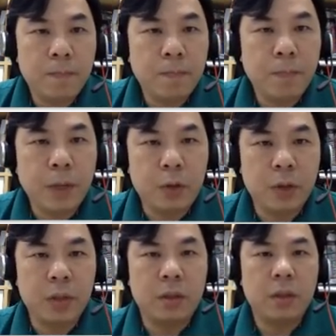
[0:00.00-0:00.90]

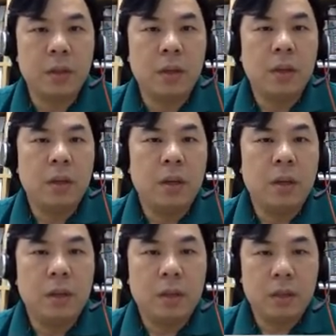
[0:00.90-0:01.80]
matrix
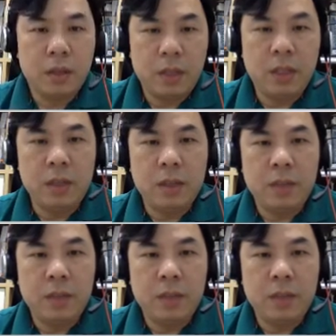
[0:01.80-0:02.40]
T